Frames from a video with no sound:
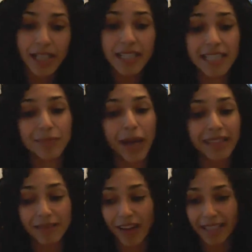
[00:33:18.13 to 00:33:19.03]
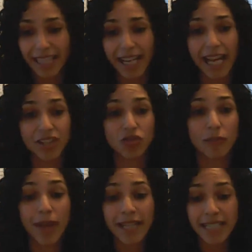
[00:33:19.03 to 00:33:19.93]
despite the fact that it has
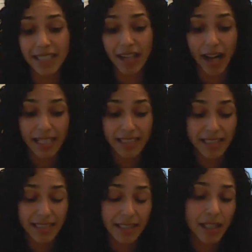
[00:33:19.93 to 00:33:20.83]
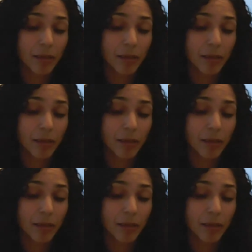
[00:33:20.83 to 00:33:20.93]
tremendous costs,